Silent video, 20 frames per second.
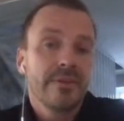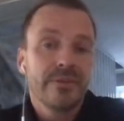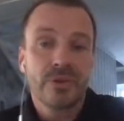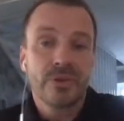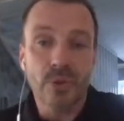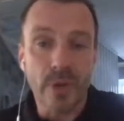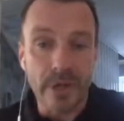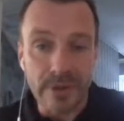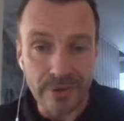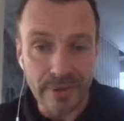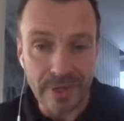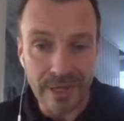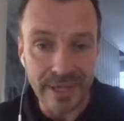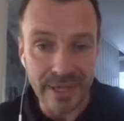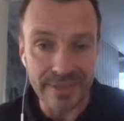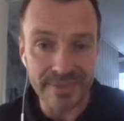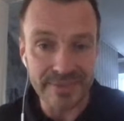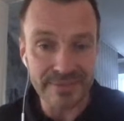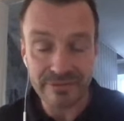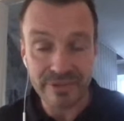200
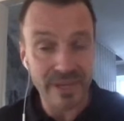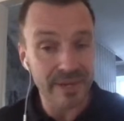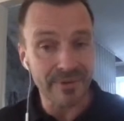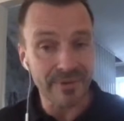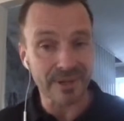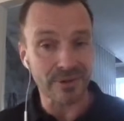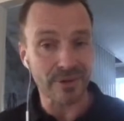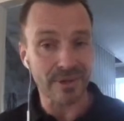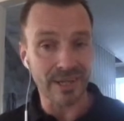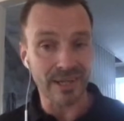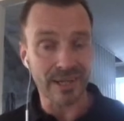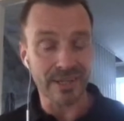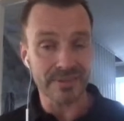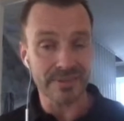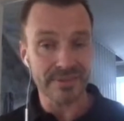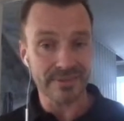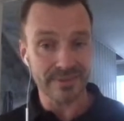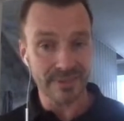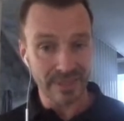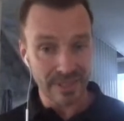lines, 500
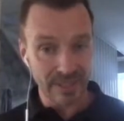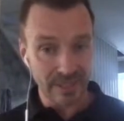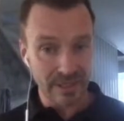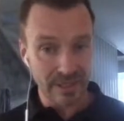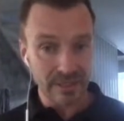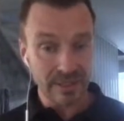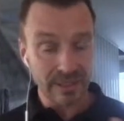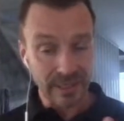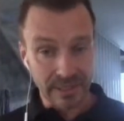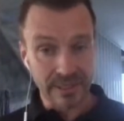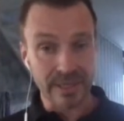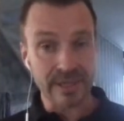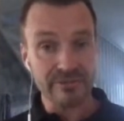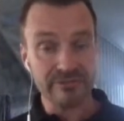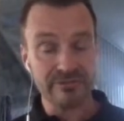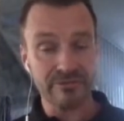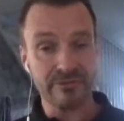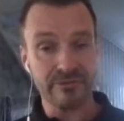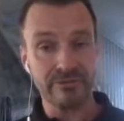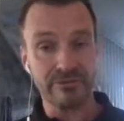lines,
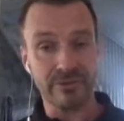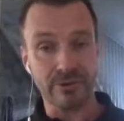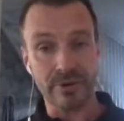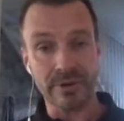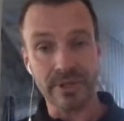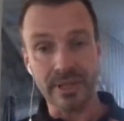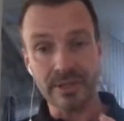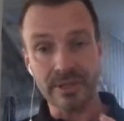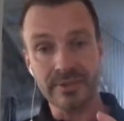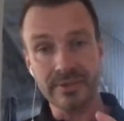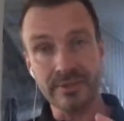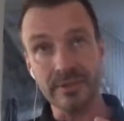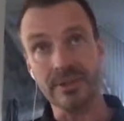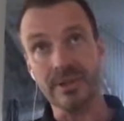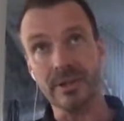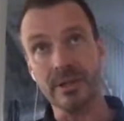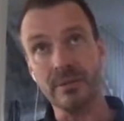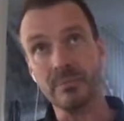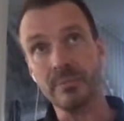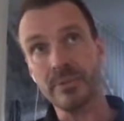enough for that,
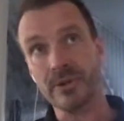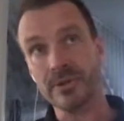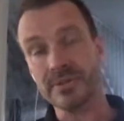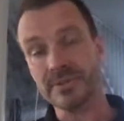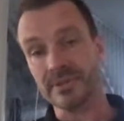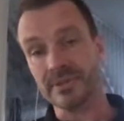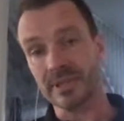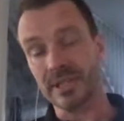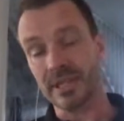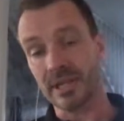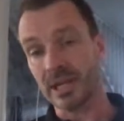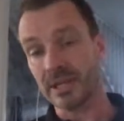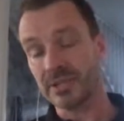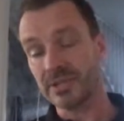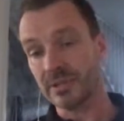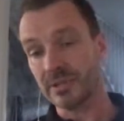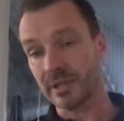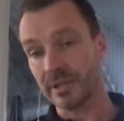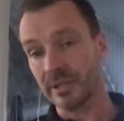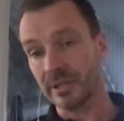a person can
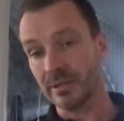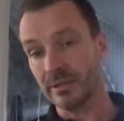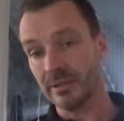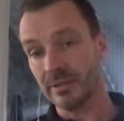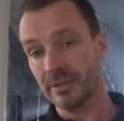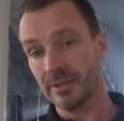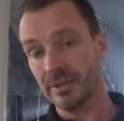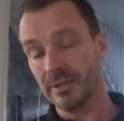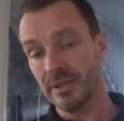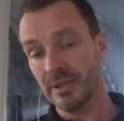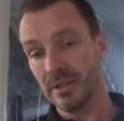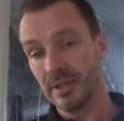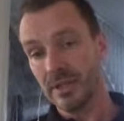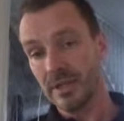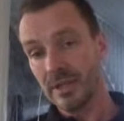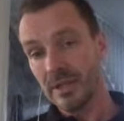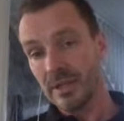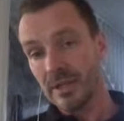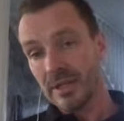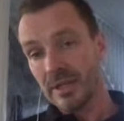actually
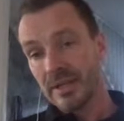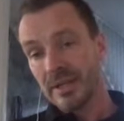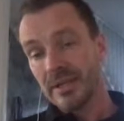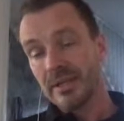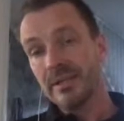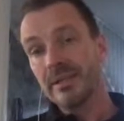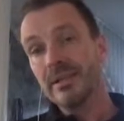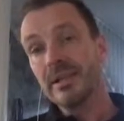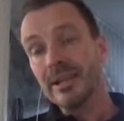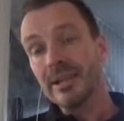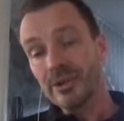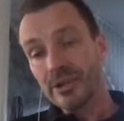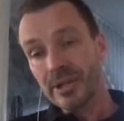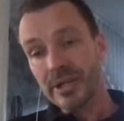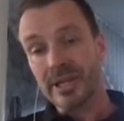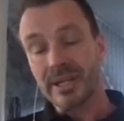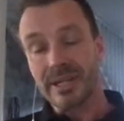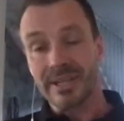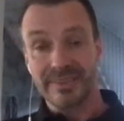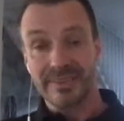look
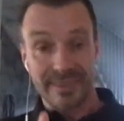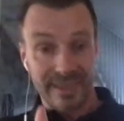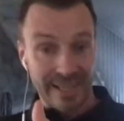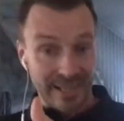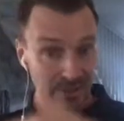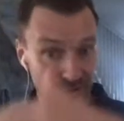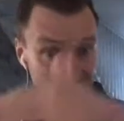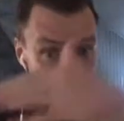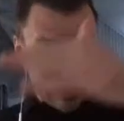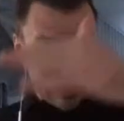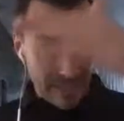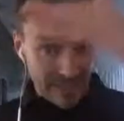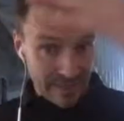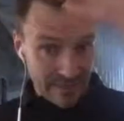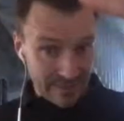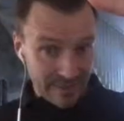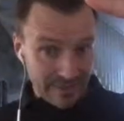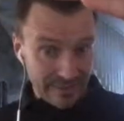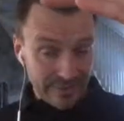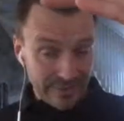at it and
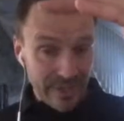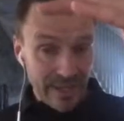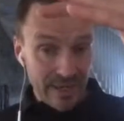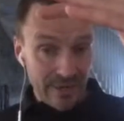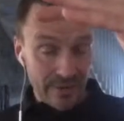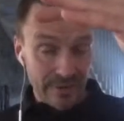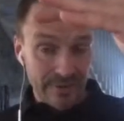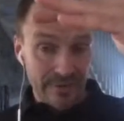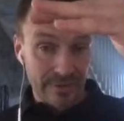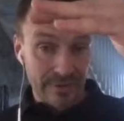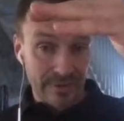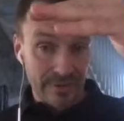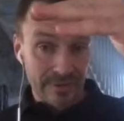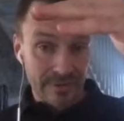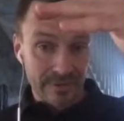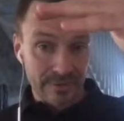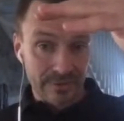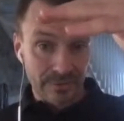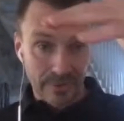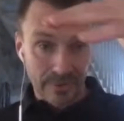understand the entirety,
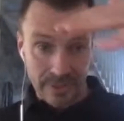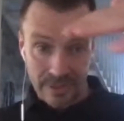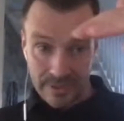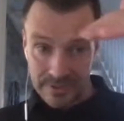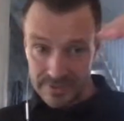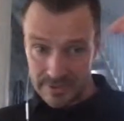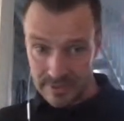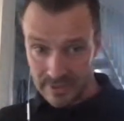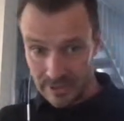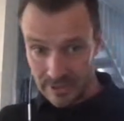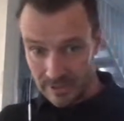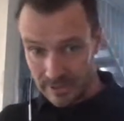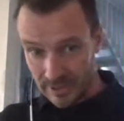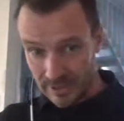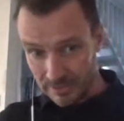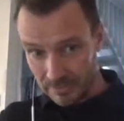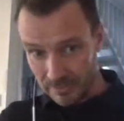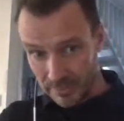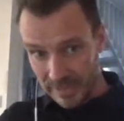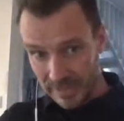whereas
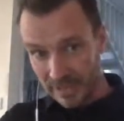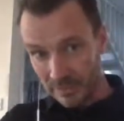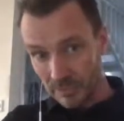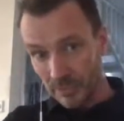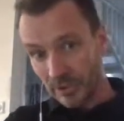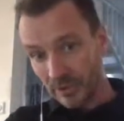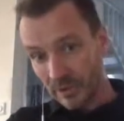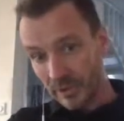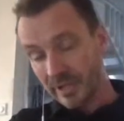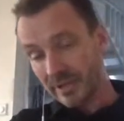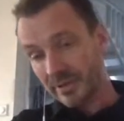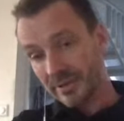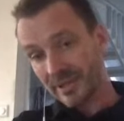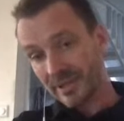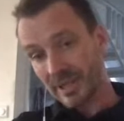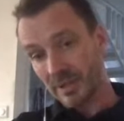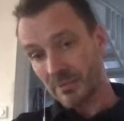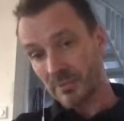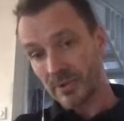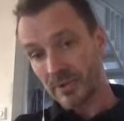the big
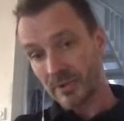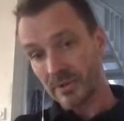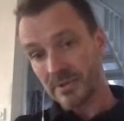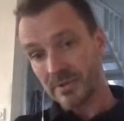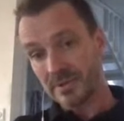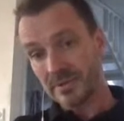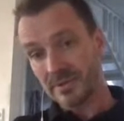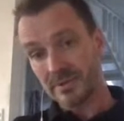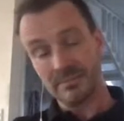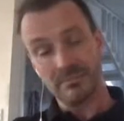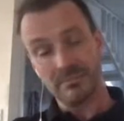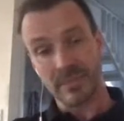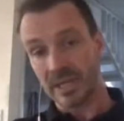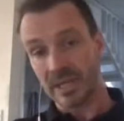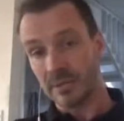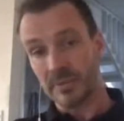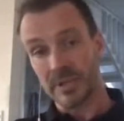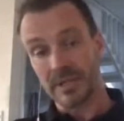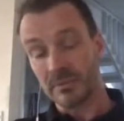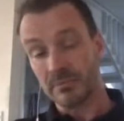monolithic approach
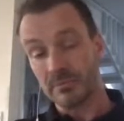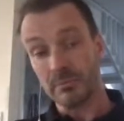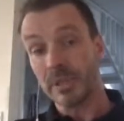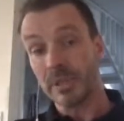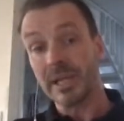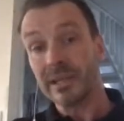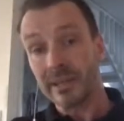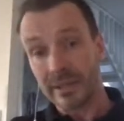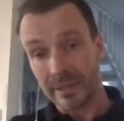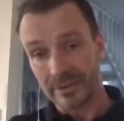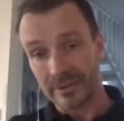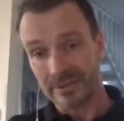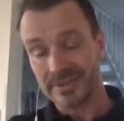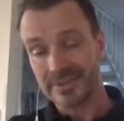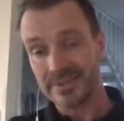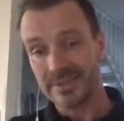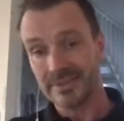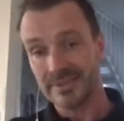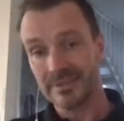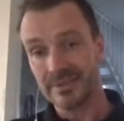may be
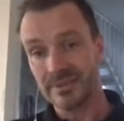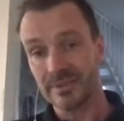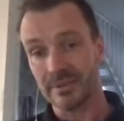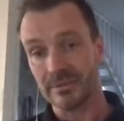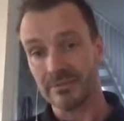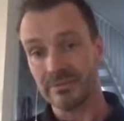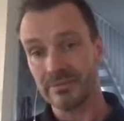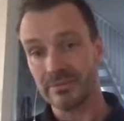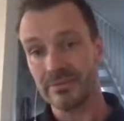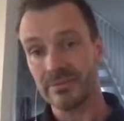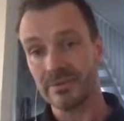millions of